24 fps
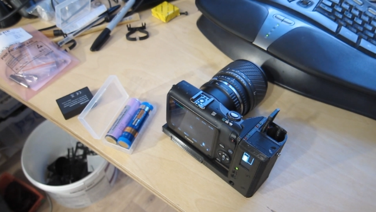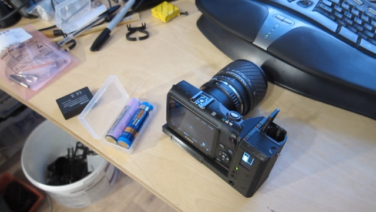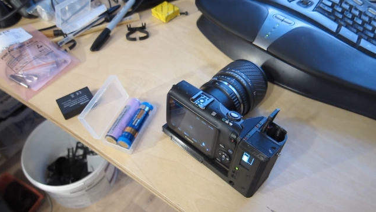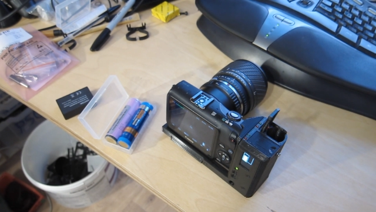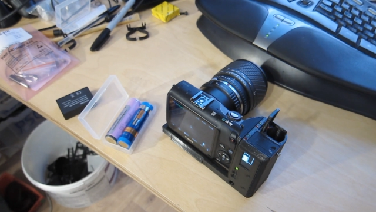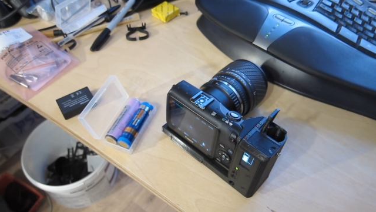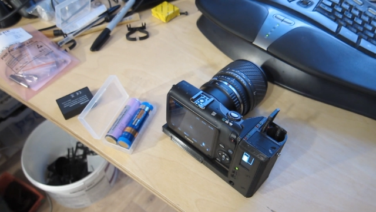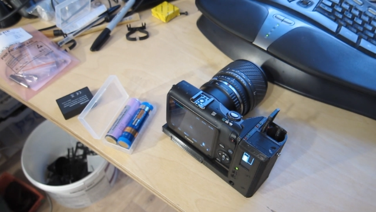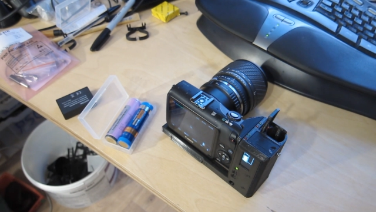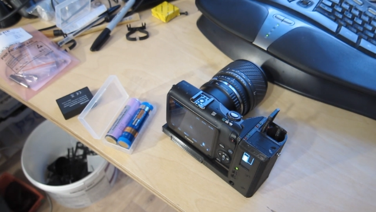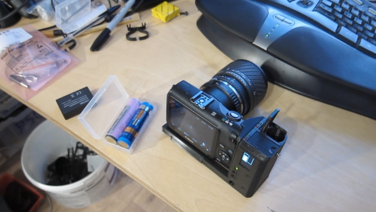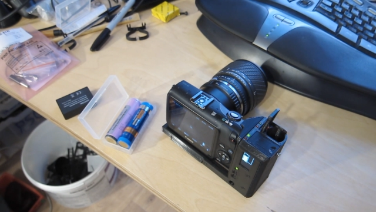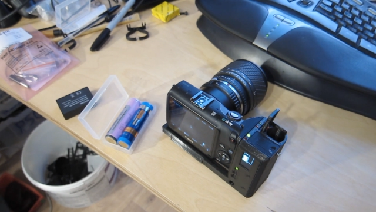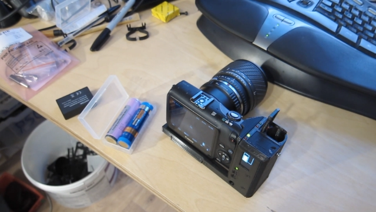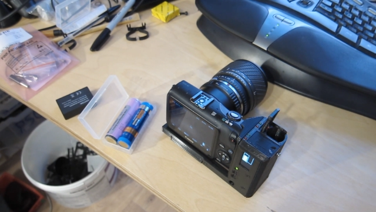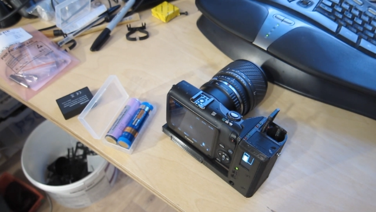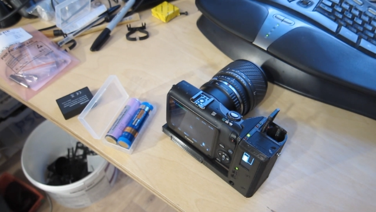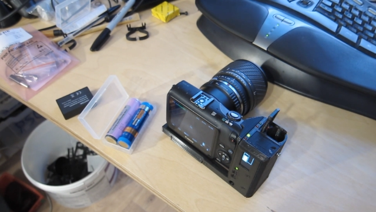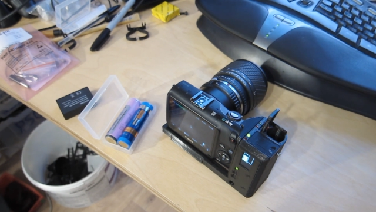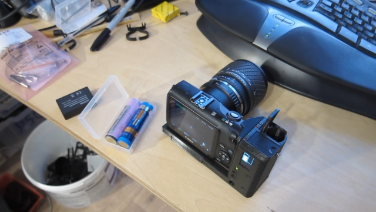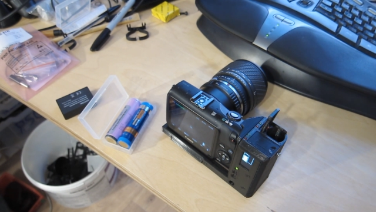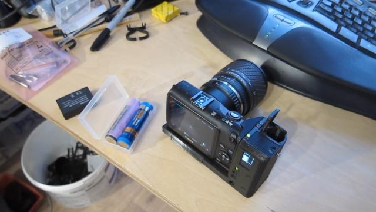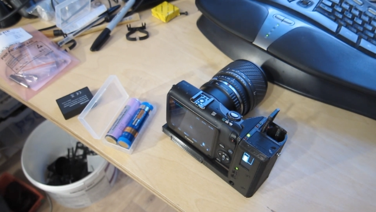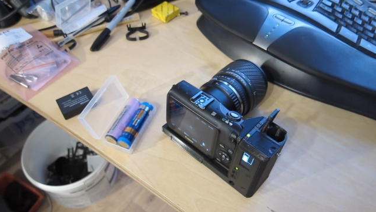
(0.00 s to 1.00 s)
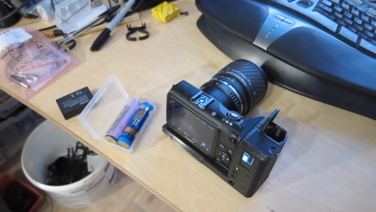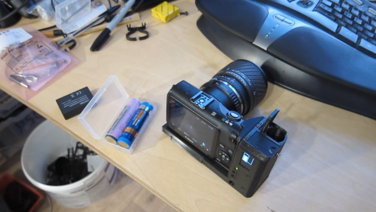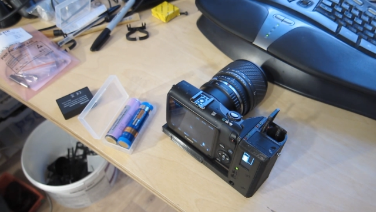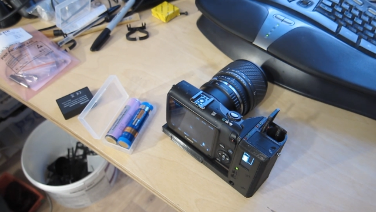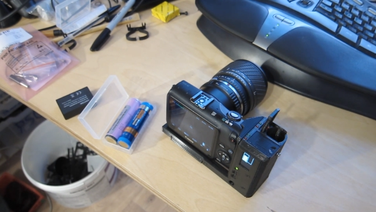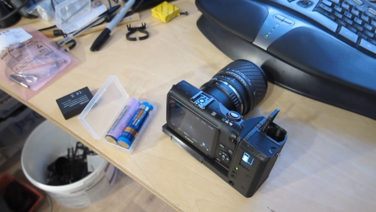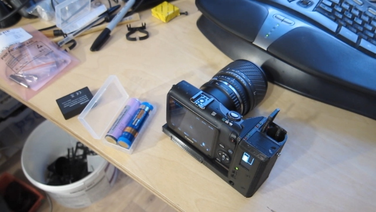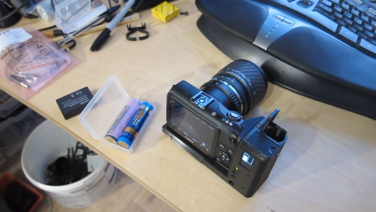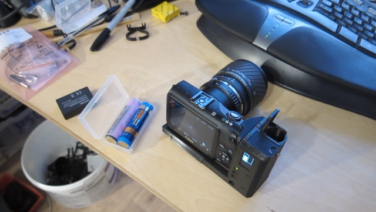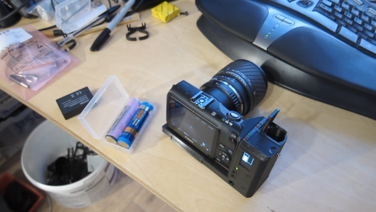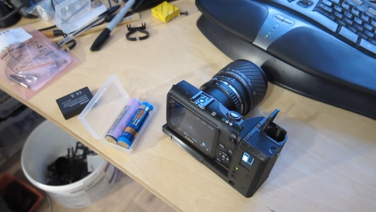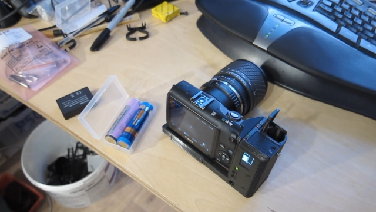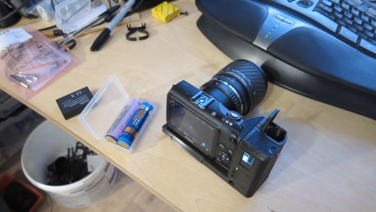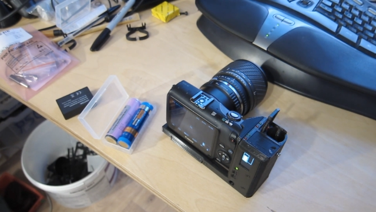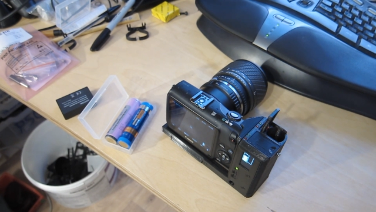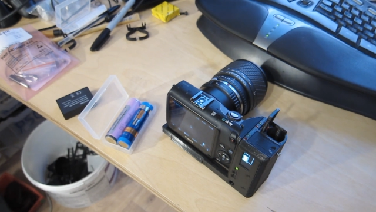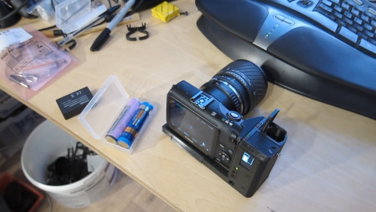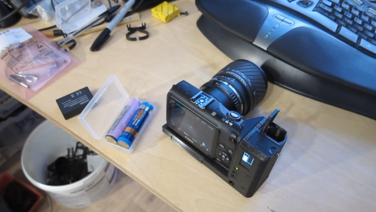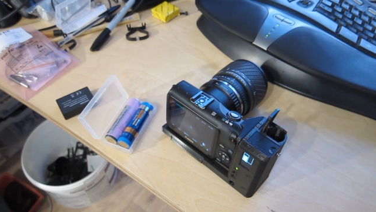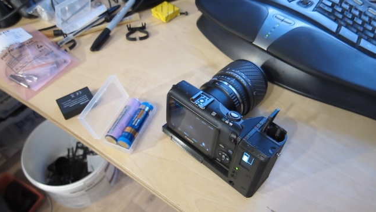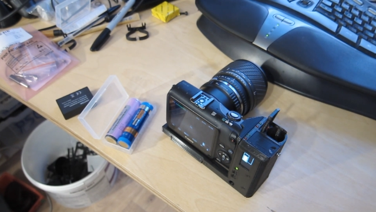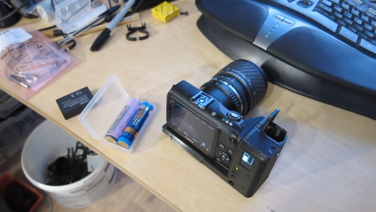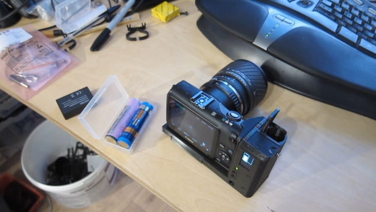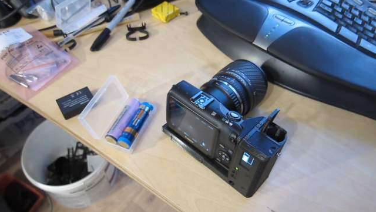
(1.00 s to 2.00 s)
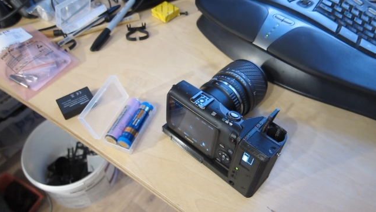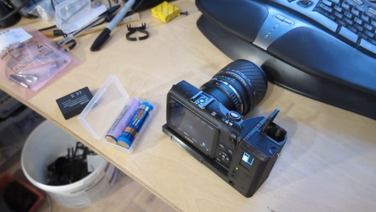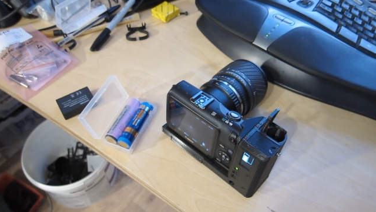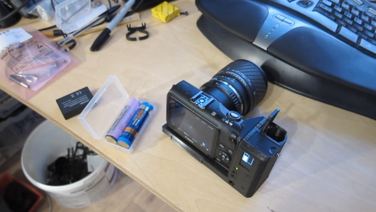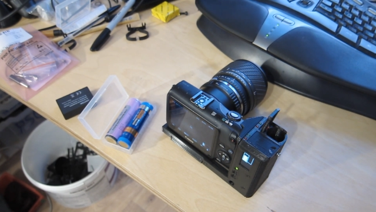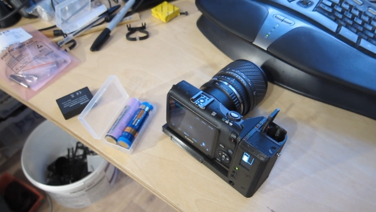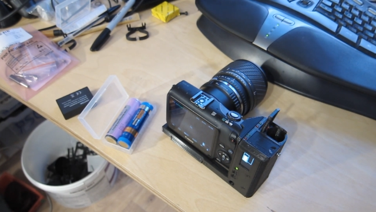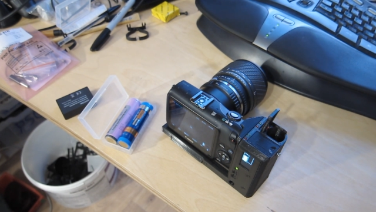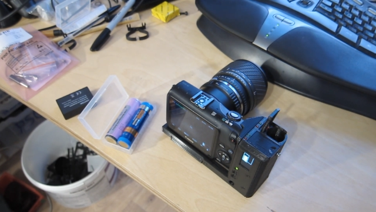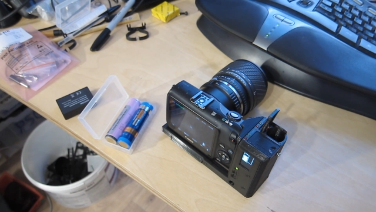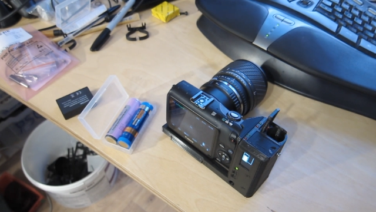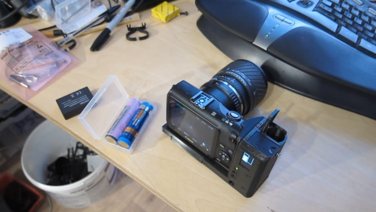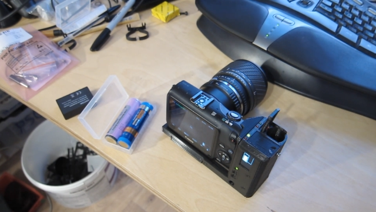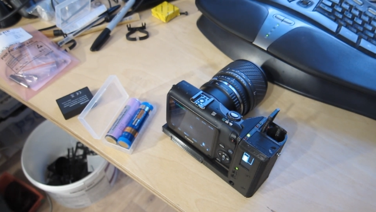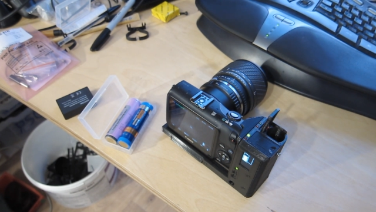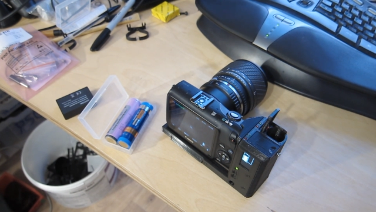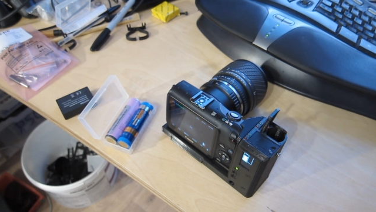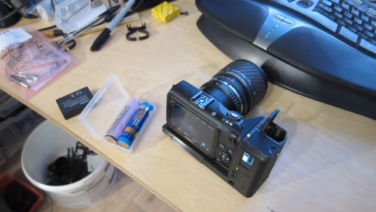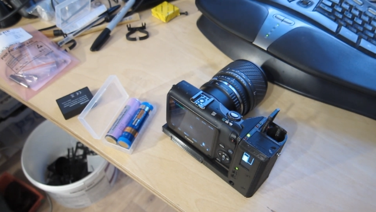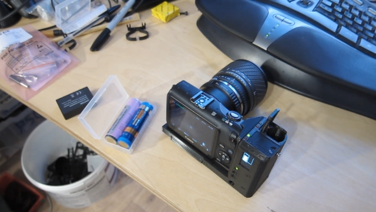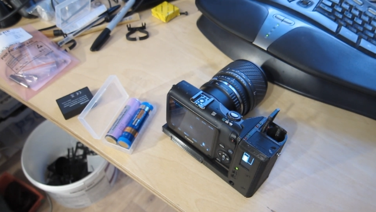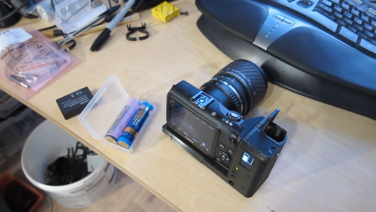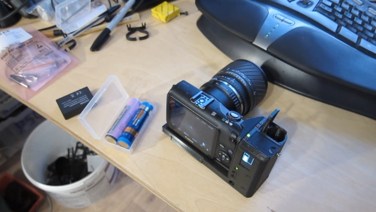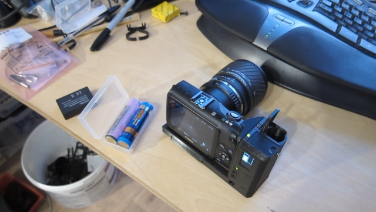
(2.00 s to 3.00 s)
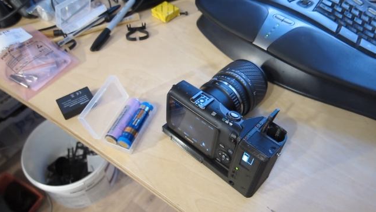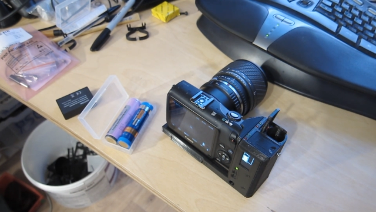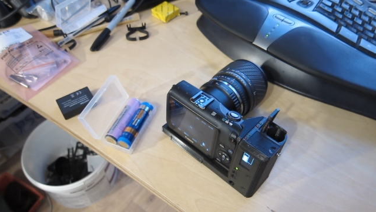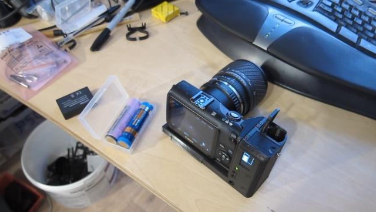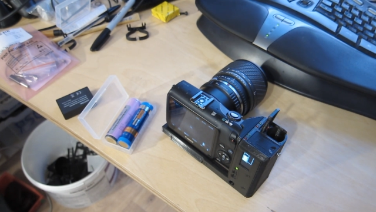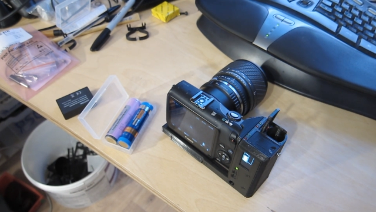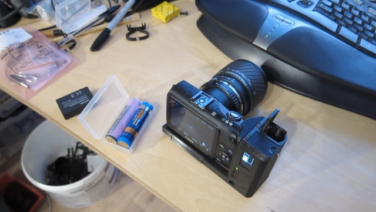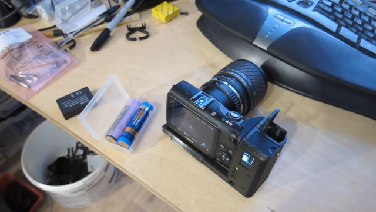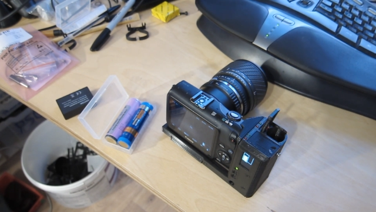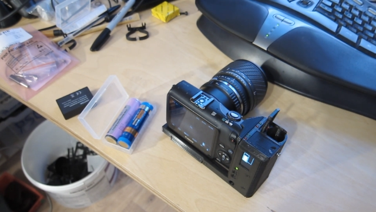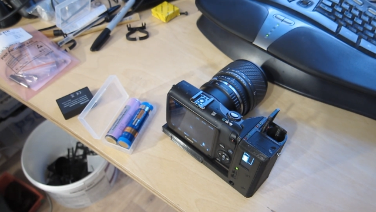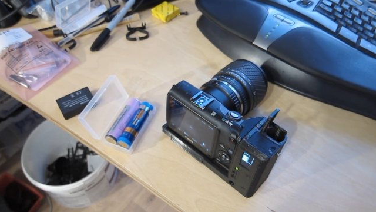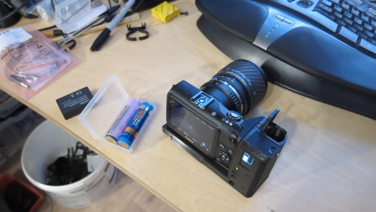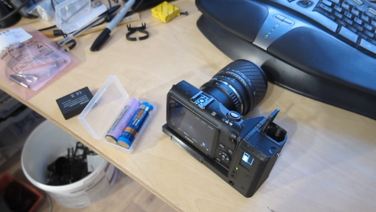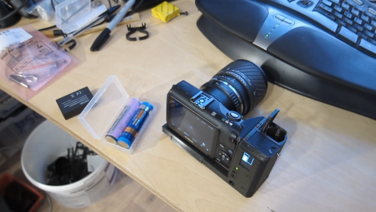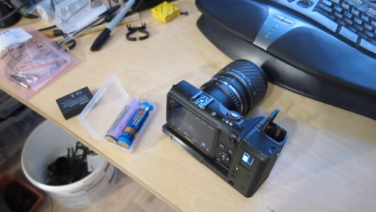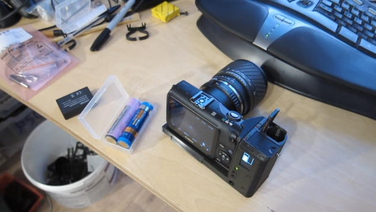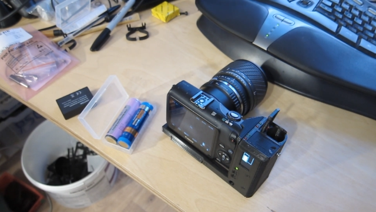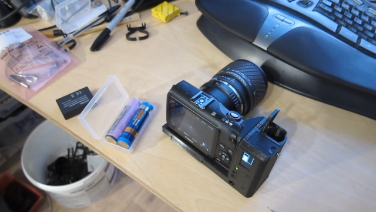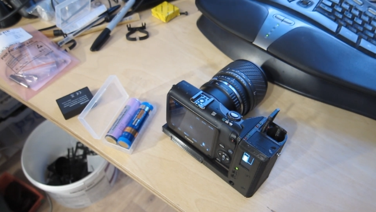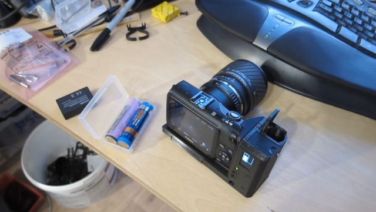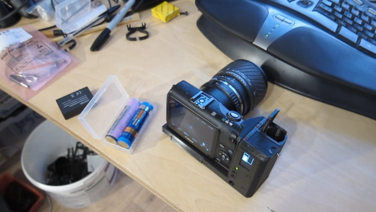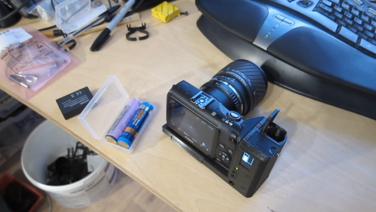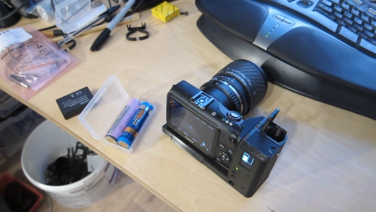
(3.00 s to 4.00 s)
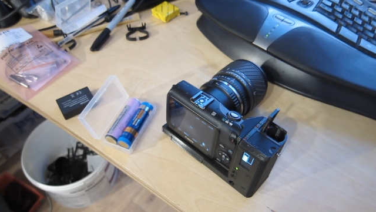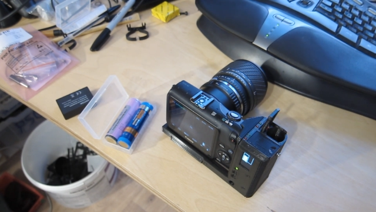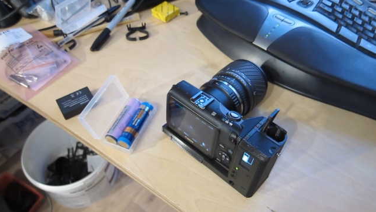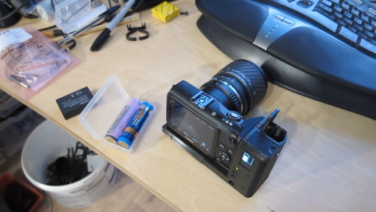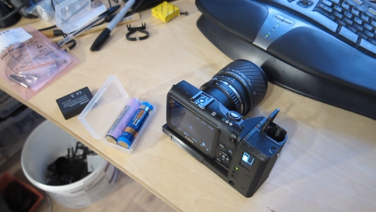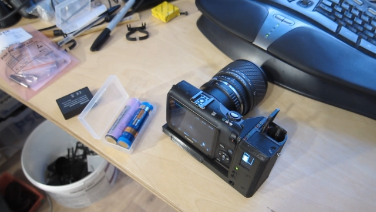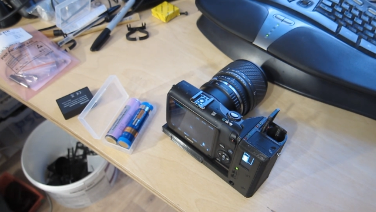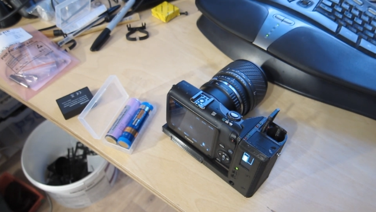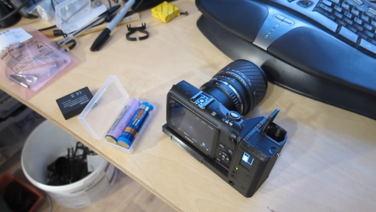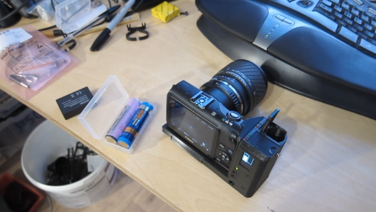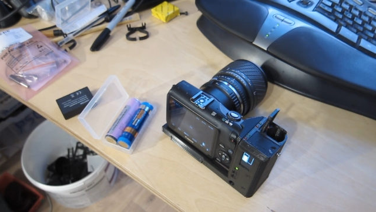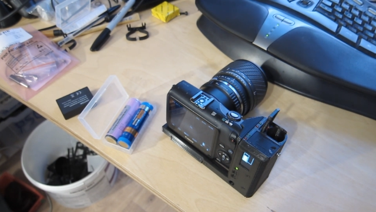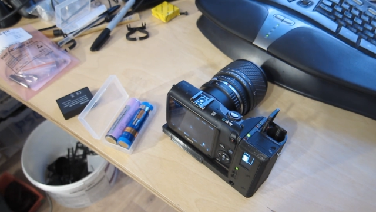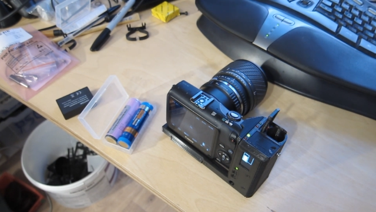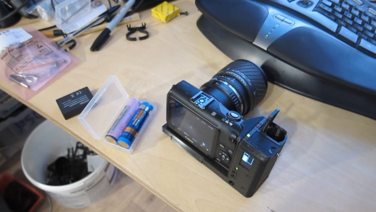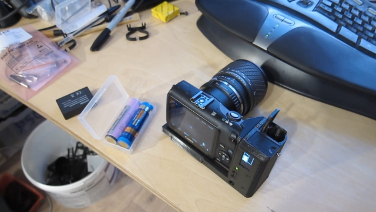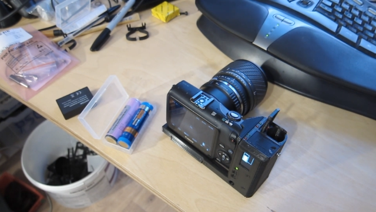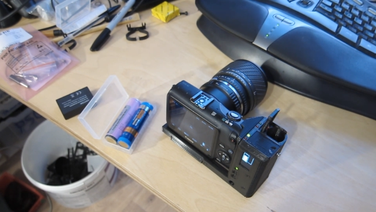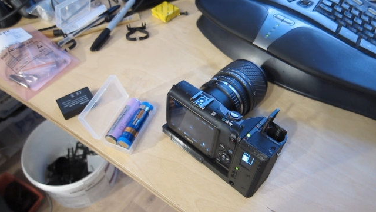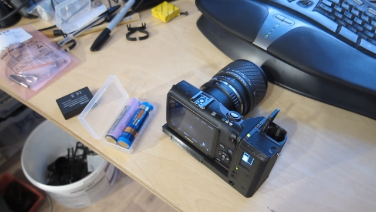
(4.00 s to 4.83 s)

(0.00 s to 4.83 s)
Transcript: [unreadable: no face in view]